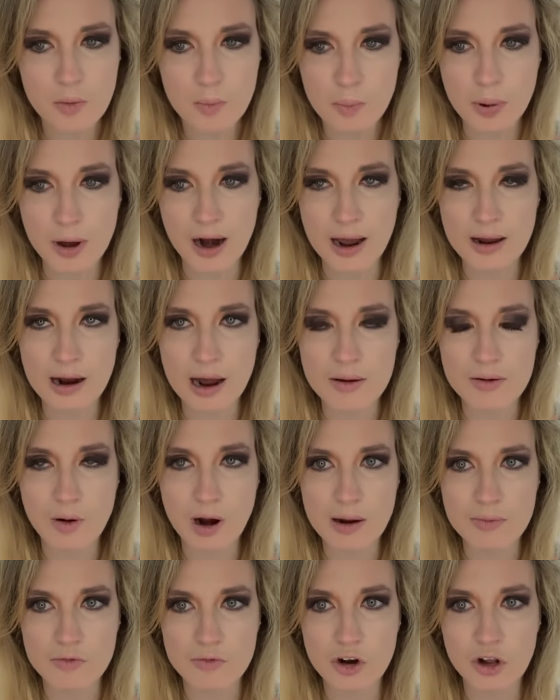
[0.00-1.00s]
but I, I
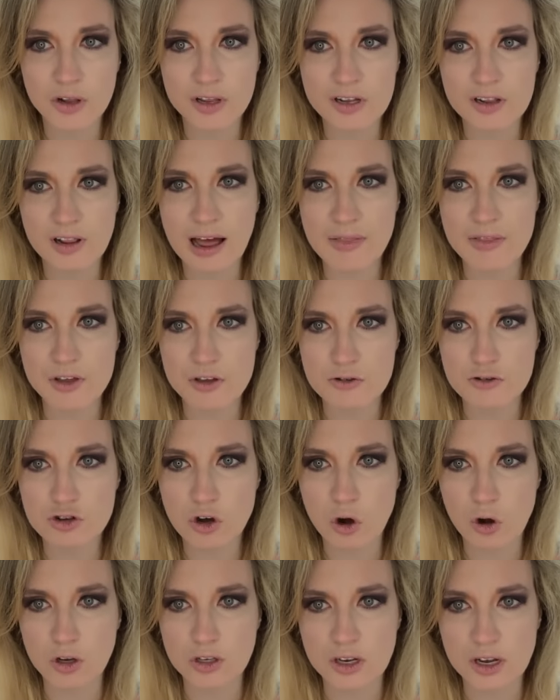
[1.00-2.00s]
I'm really glad that you
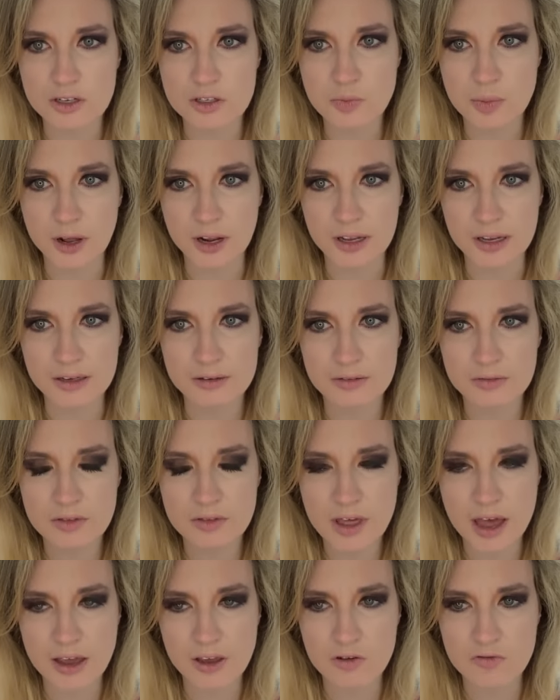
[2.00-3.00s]
told us, Billy.
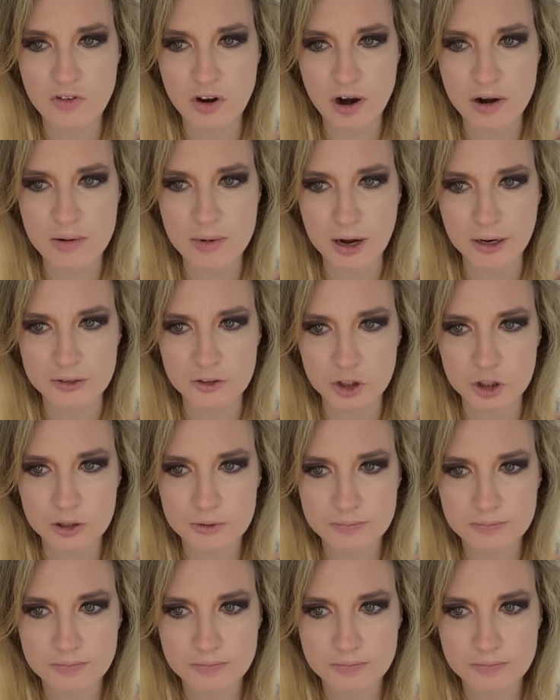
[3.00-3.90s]
Thank you very much.